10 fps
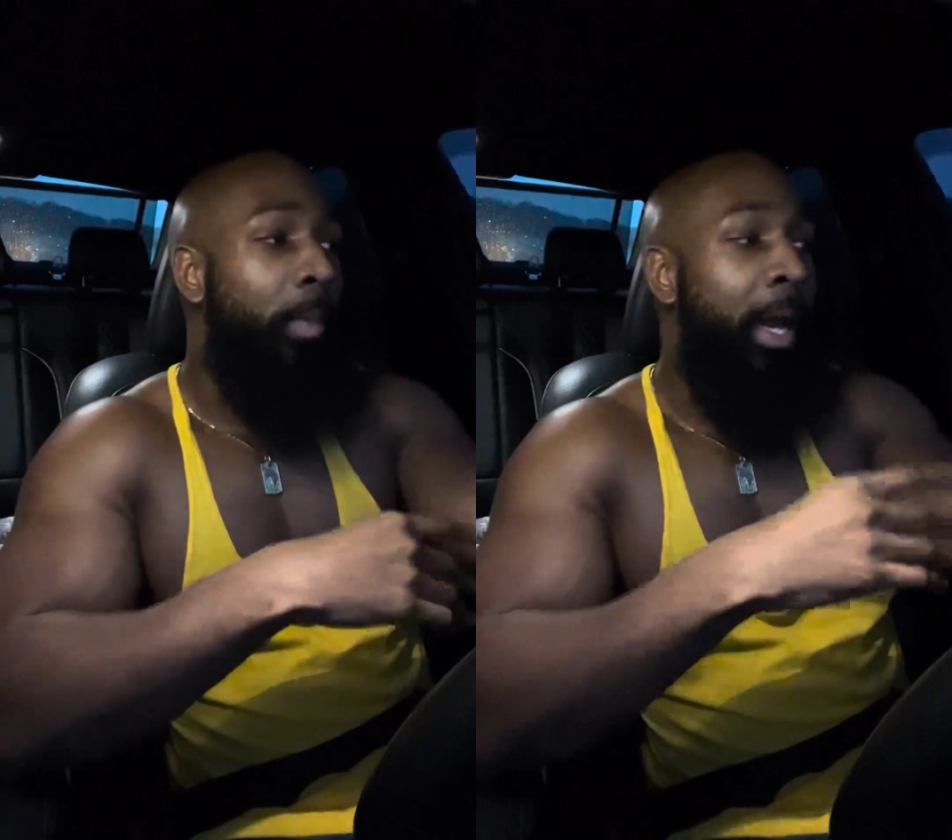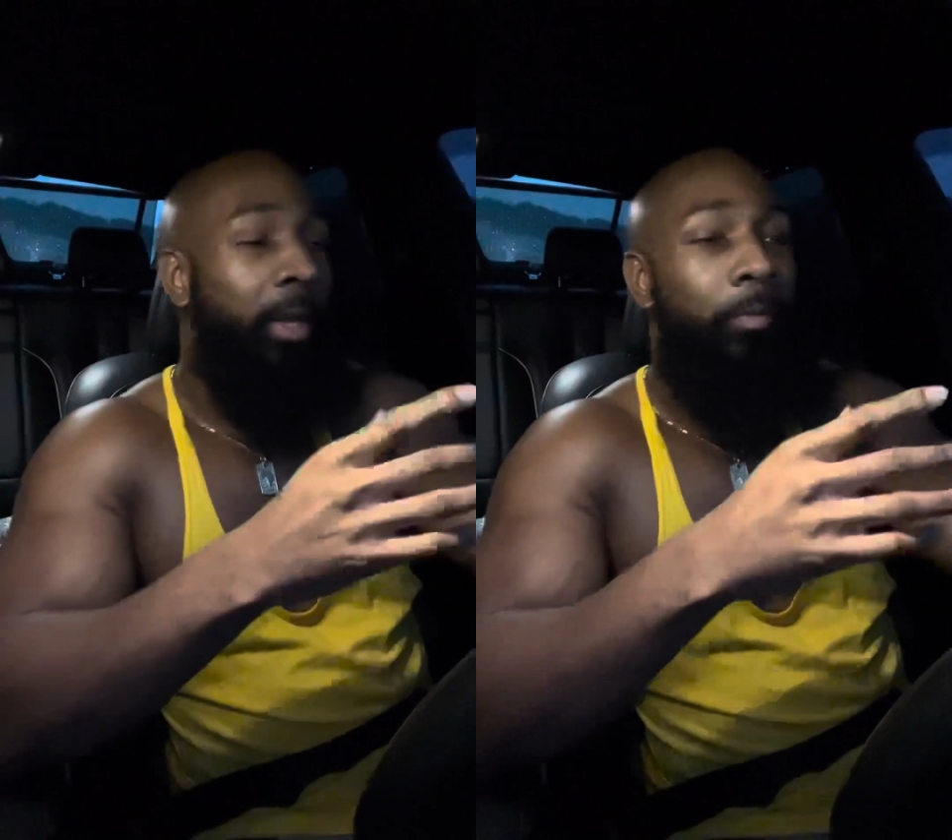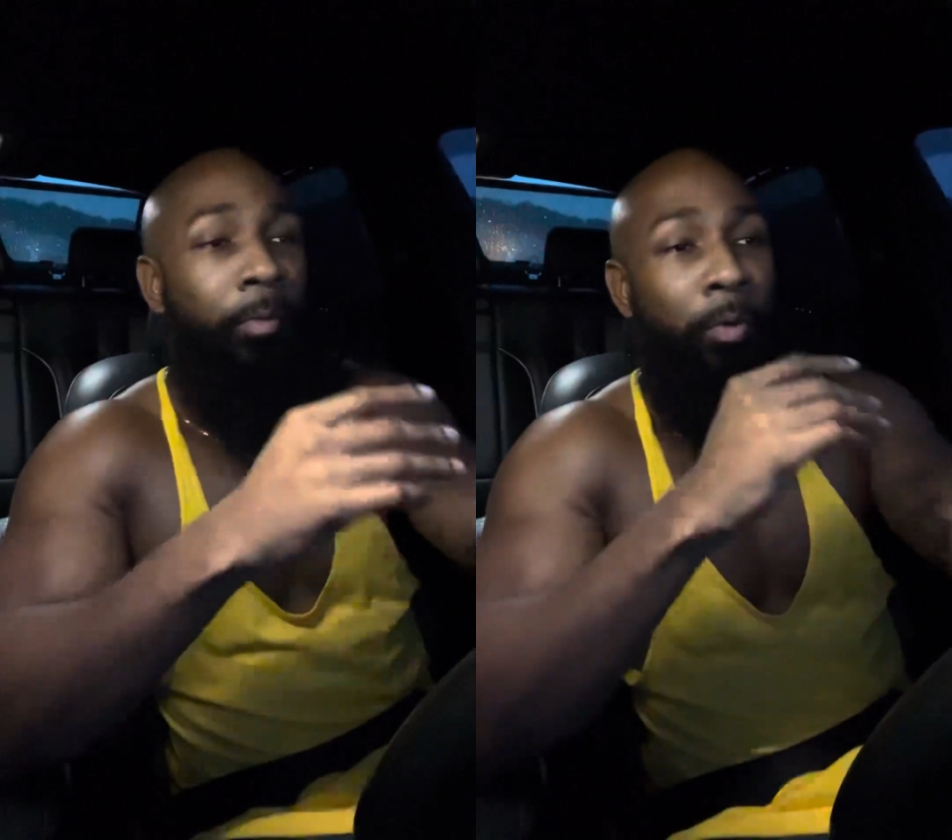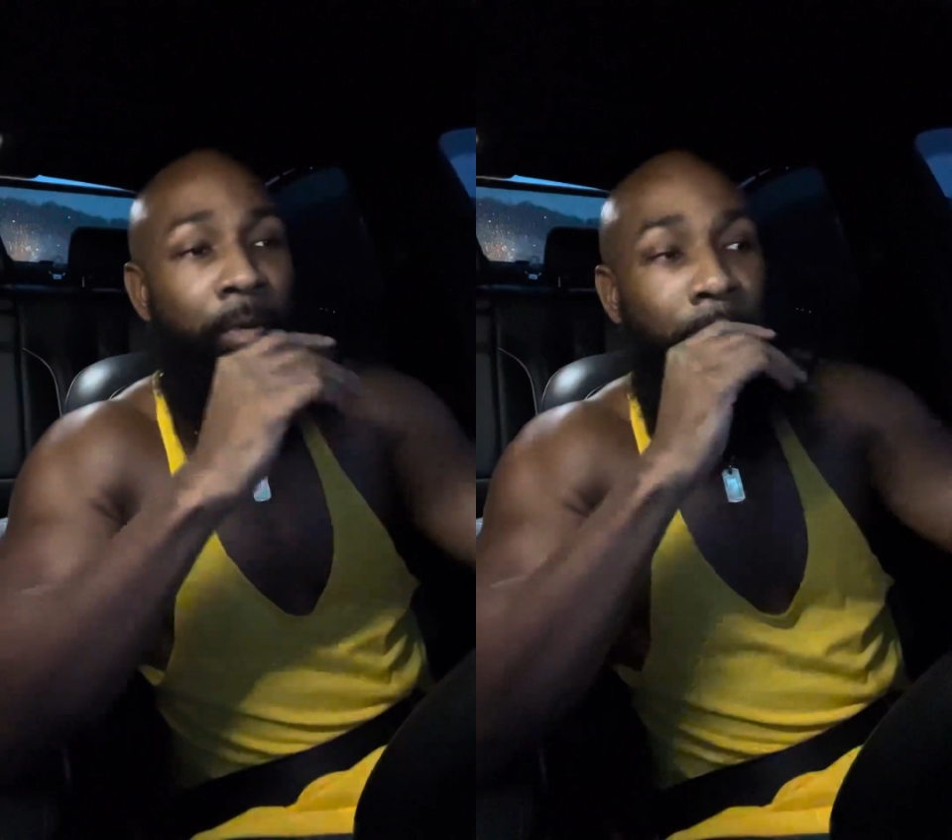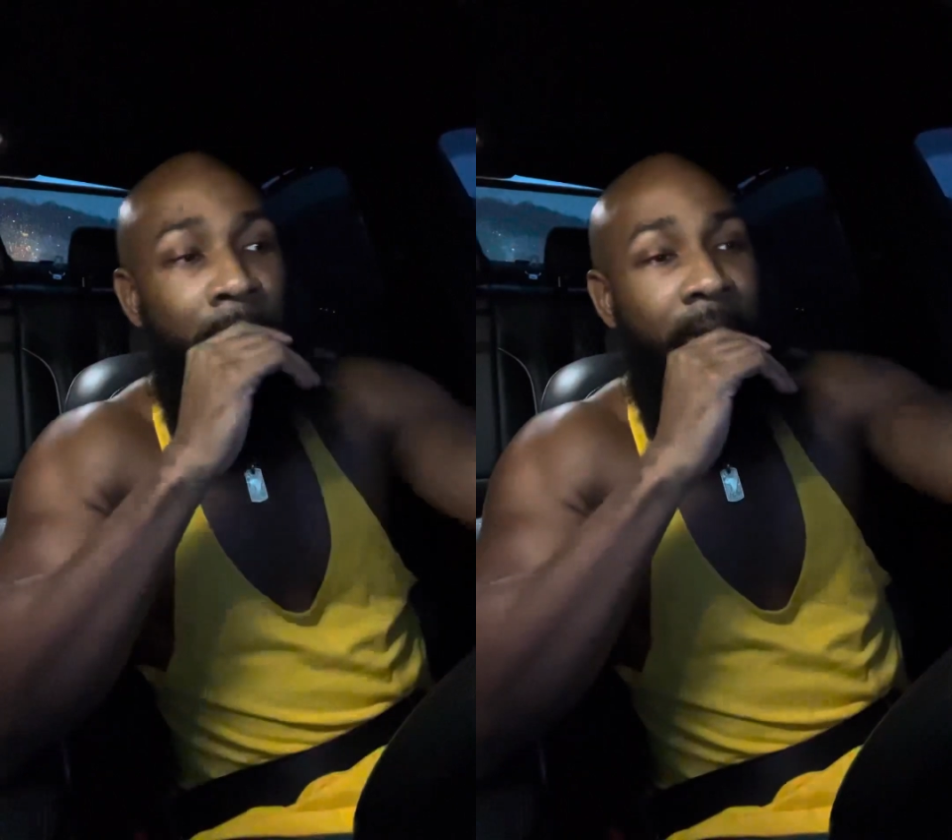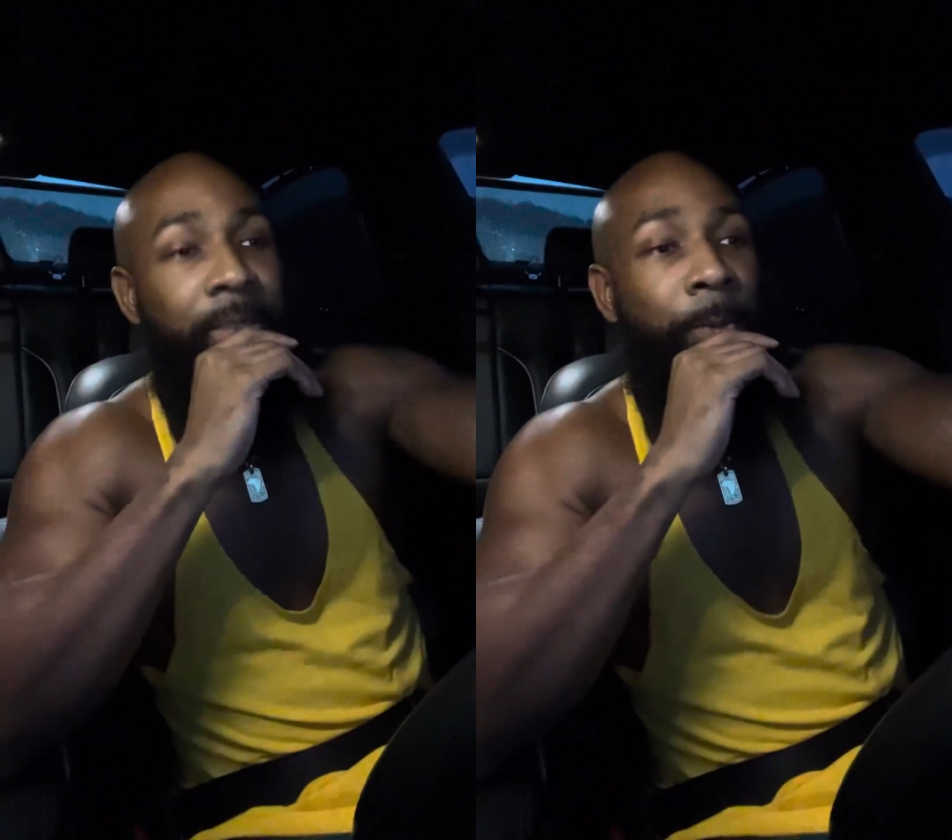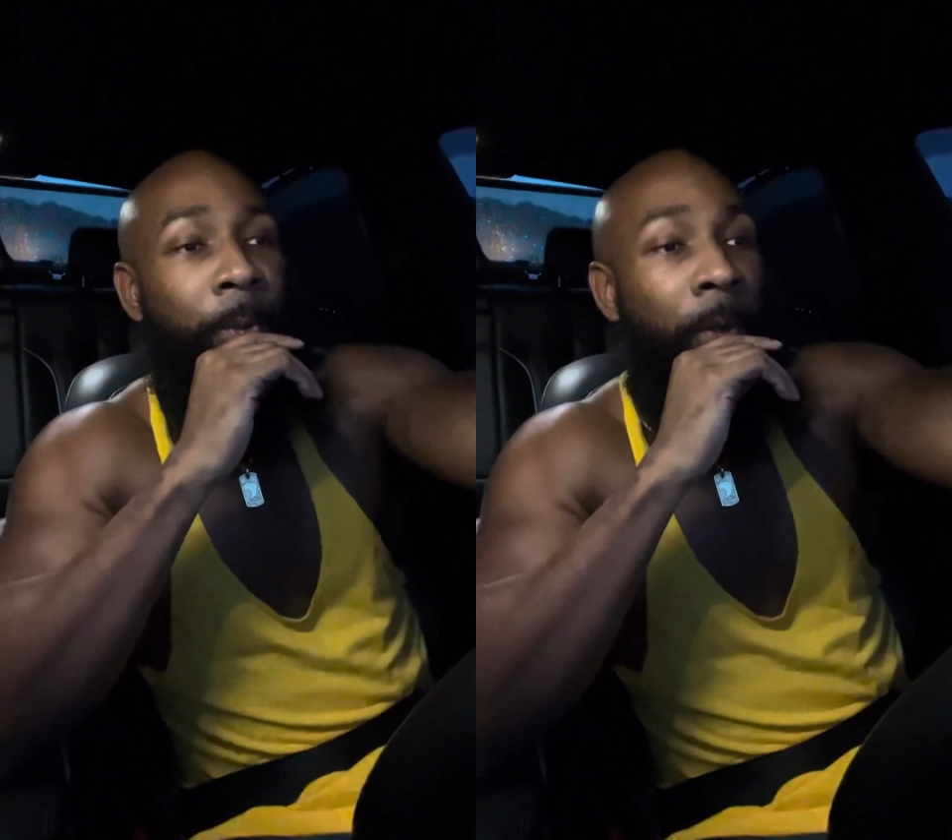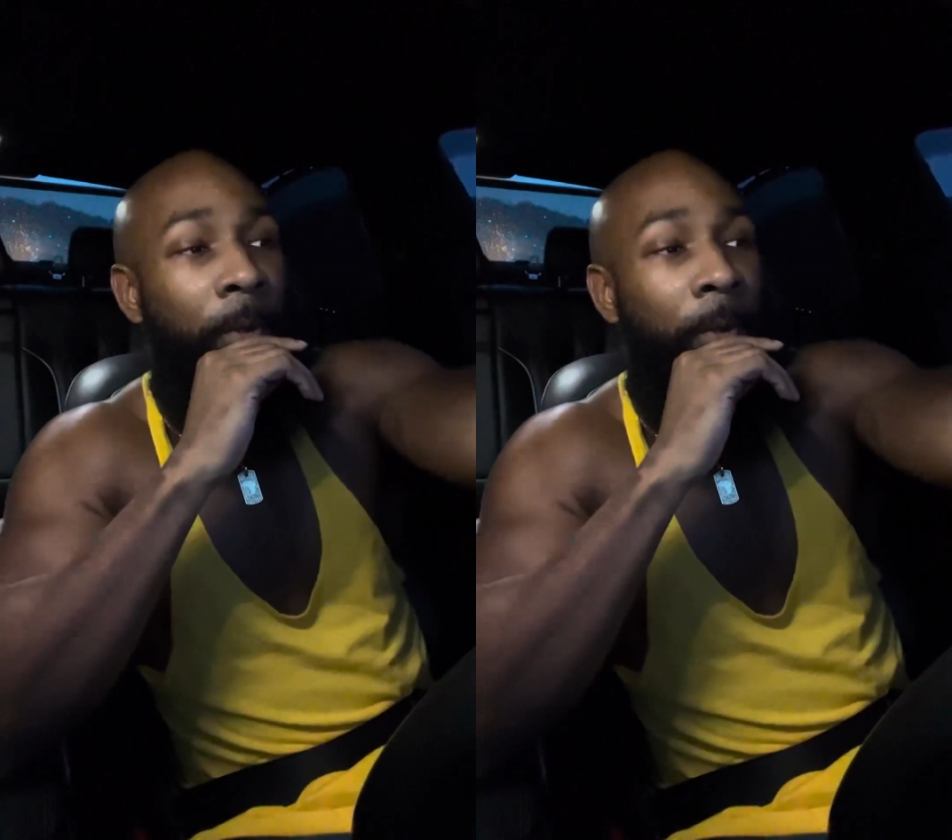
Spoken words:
in the boxing world.